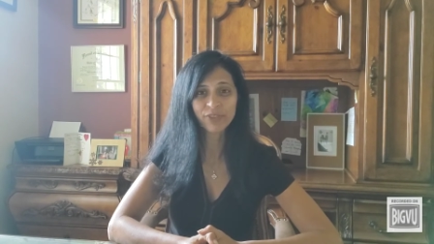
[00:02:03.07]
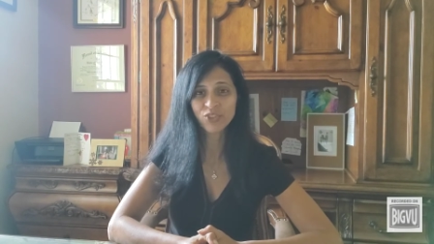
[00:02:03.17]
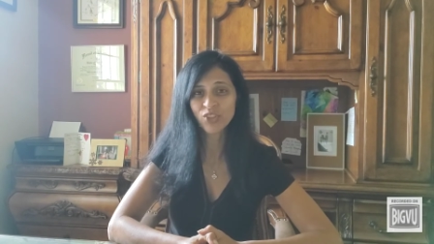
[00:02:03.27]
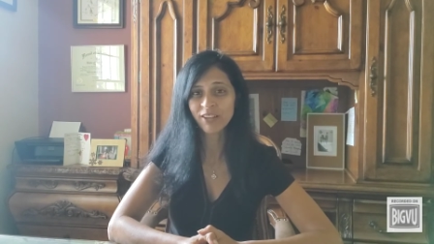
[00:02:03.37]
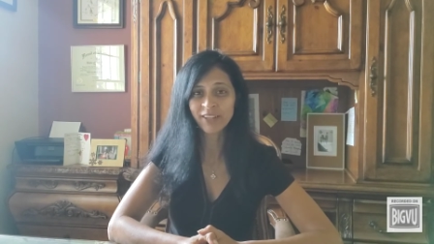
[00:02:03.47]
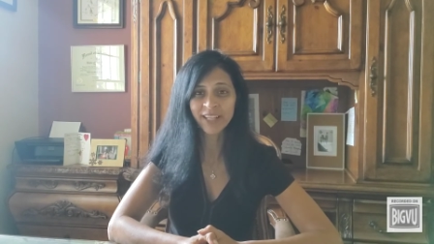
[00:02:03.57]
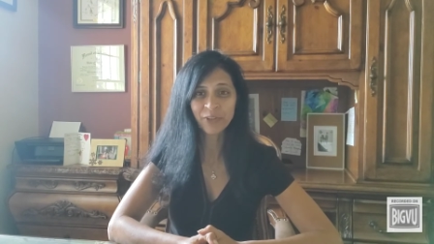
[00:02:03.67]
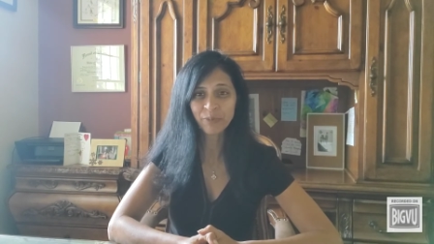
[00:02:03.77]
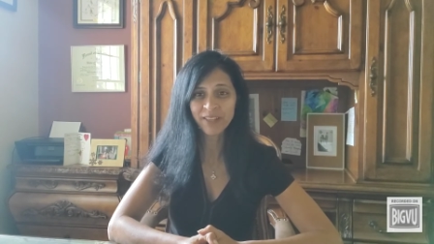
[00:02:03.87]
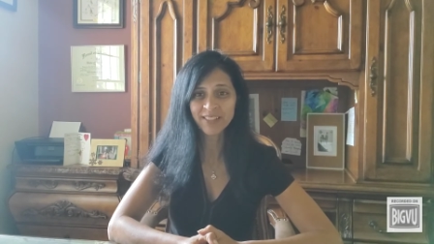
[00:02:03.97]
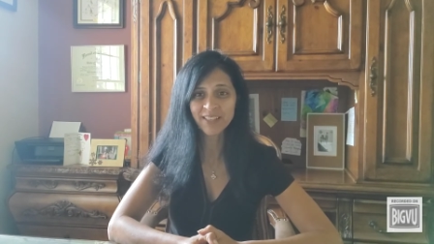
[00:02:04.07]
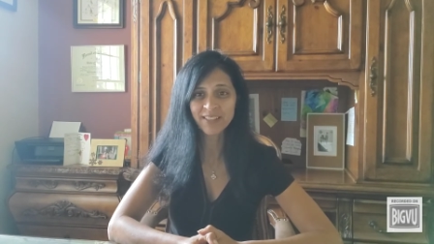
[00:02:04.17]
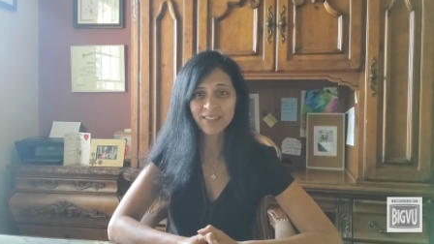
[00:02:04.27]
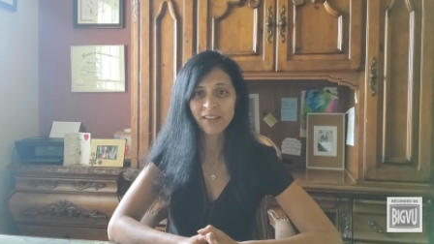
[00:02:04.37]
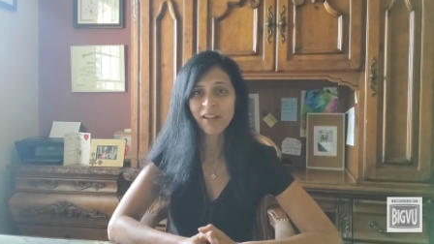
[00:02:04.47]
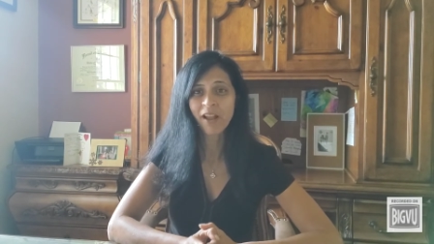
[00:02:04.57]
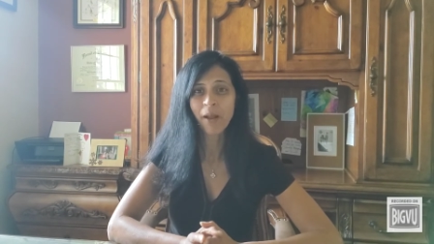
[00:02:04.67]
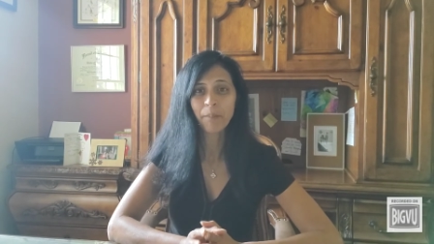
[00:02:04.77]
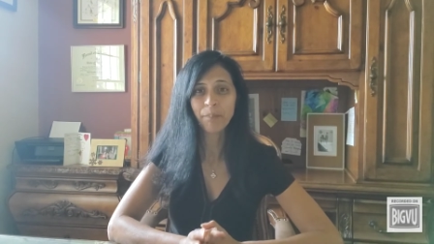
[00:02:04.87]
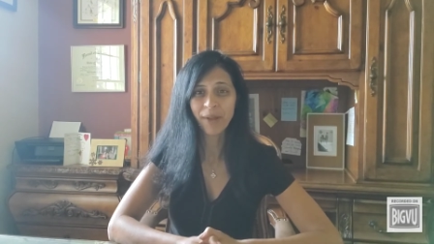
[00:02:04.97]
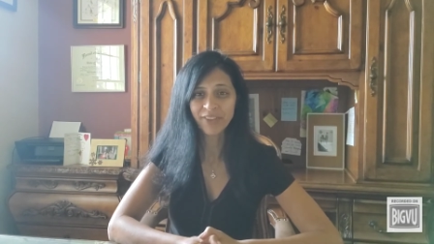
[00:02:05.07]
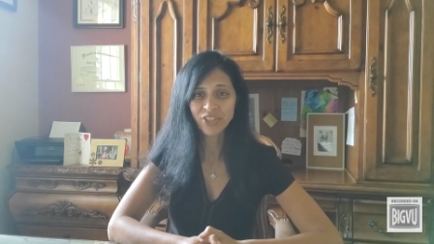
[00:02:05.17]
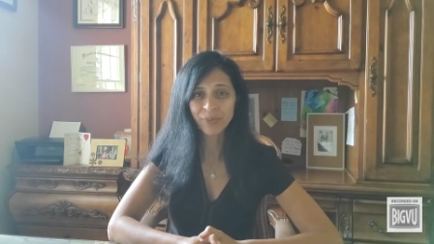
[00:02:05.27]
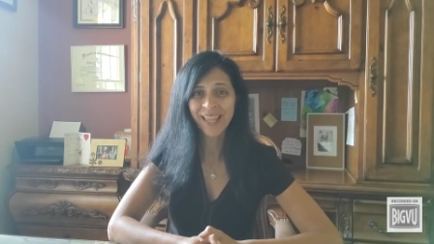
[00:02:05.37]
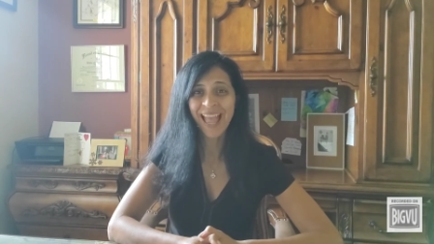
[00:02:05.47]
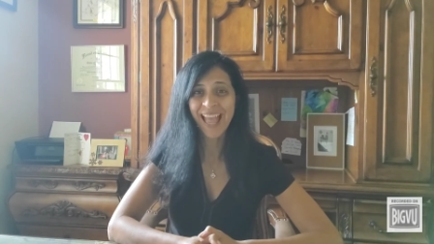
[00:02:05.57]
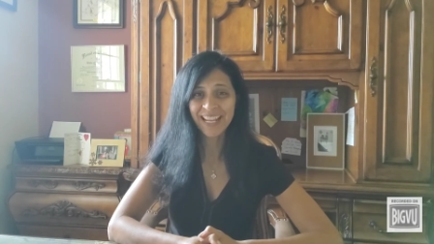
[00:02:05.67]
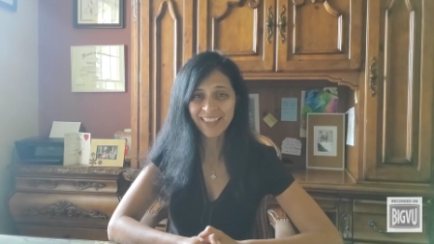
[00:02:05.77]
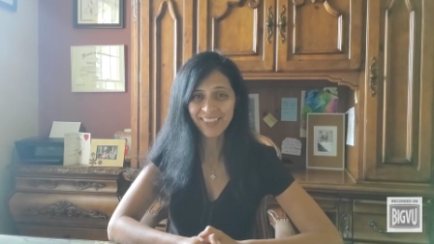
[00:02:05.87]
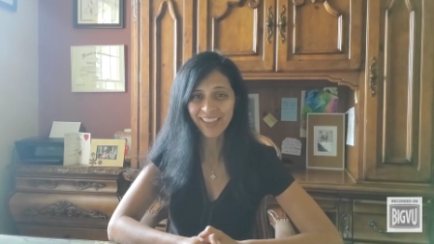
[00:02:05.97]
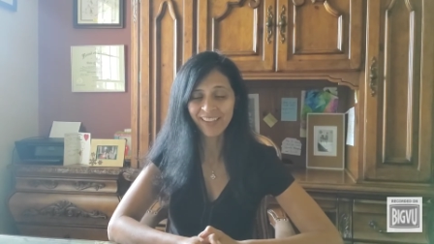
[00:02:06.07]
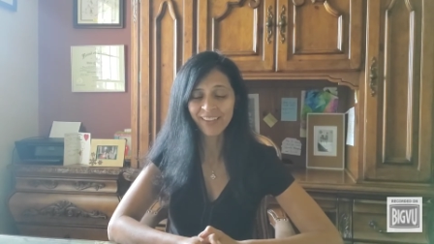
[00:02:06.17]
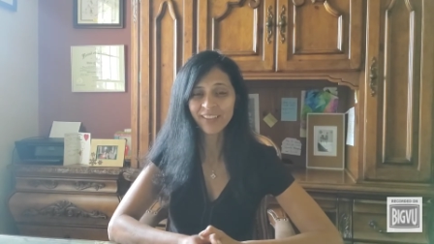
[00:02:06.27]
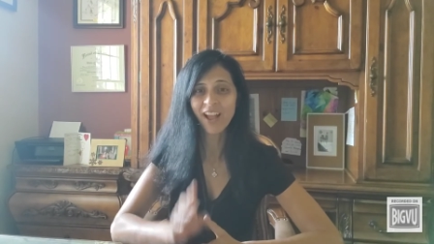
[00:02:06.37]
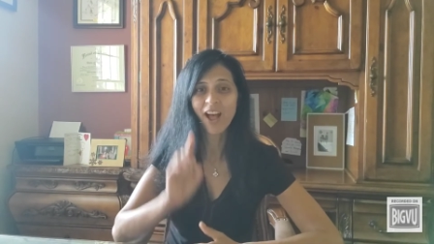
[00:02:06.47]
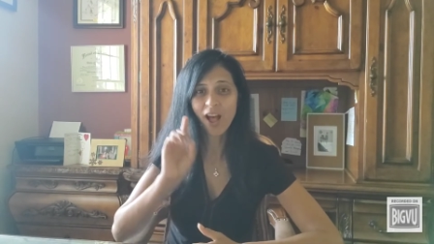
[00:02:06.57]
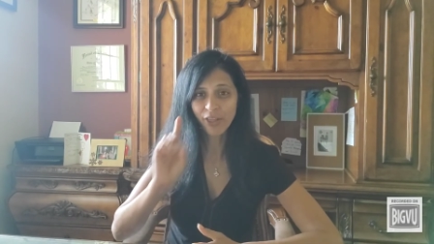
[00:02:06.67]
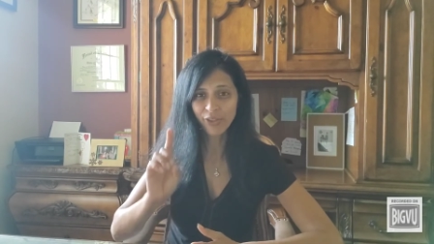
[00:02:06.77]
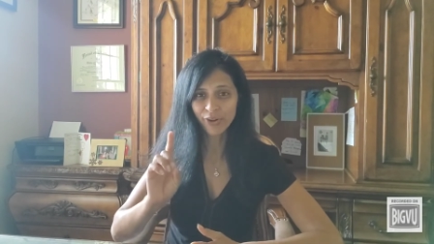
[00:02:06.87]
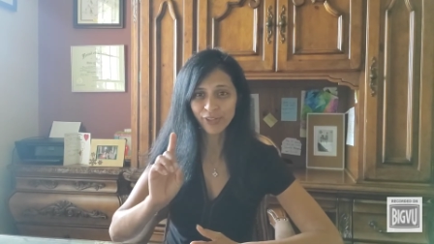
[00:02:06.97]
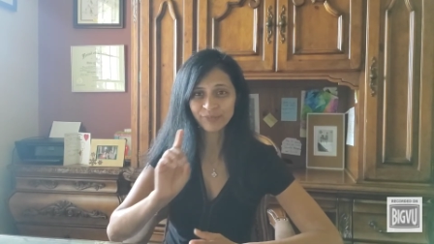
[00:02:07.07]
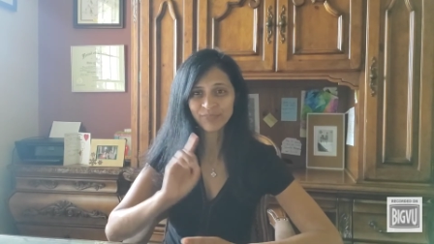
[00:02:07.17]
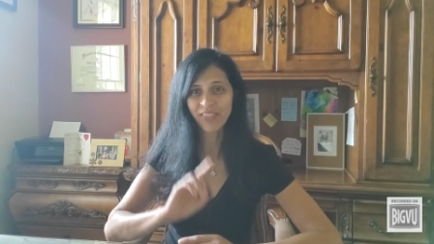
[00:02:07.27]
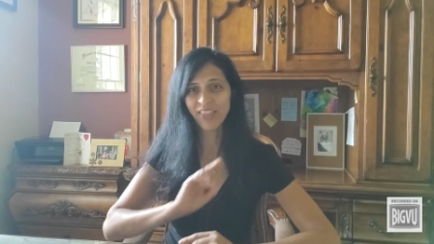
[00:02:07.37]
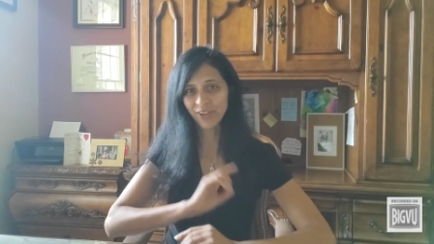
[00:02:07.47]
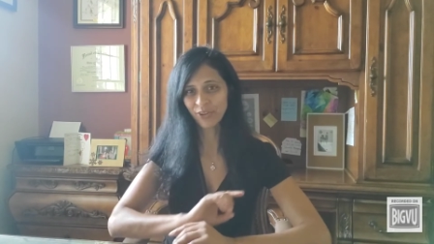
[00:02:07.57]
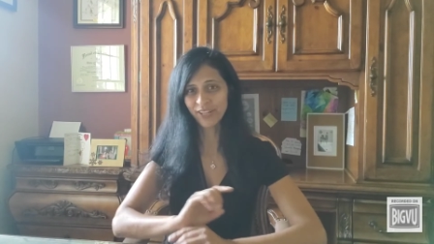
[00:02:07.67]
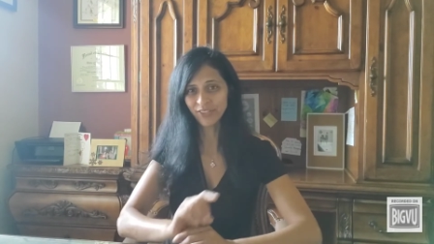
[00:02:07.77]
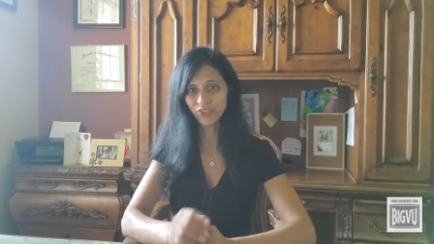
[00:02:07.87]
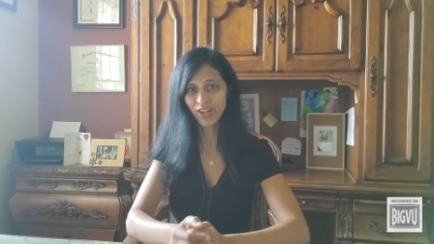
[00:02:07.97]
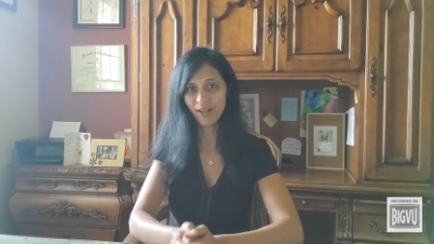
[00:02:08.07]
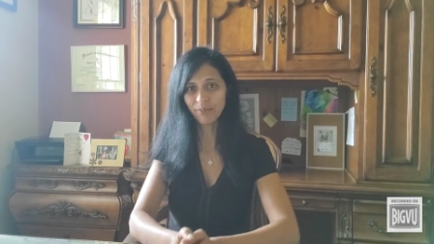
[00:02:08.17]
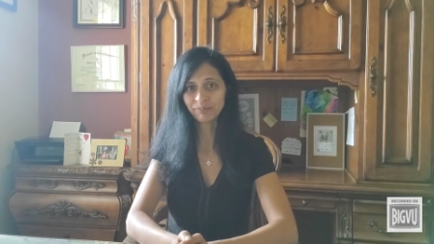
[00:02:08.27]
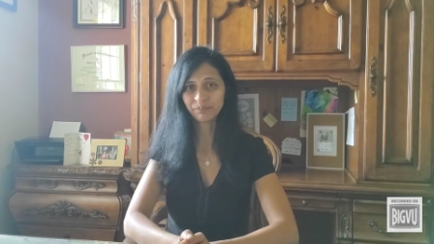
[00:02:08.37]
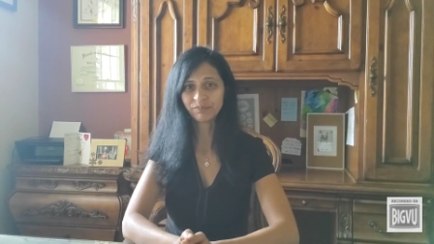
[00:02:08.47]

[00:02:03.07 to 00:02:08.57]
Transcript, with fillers: for generating new business by doing anything other than a great job.